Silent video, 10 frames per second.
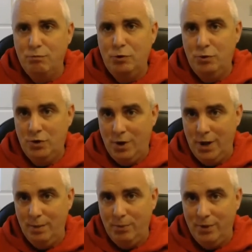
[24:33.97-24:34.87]

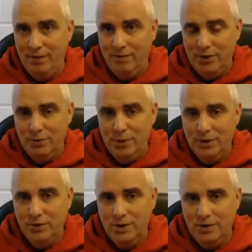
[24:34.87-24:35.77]
starting point for the
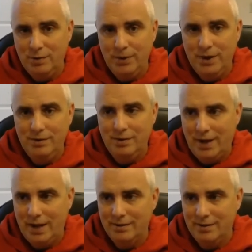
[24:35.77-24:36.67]
spiritual disciplines, as
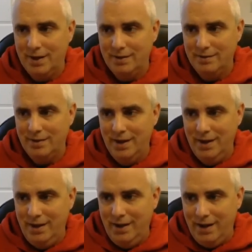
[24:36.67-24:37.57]
I discussed
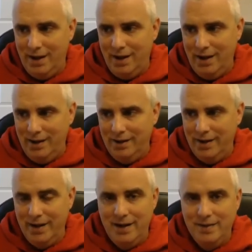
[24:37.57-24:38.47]
uh,
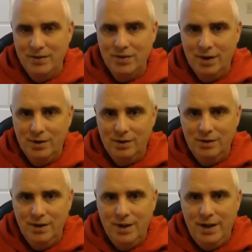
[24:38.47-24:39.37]
in, the skill,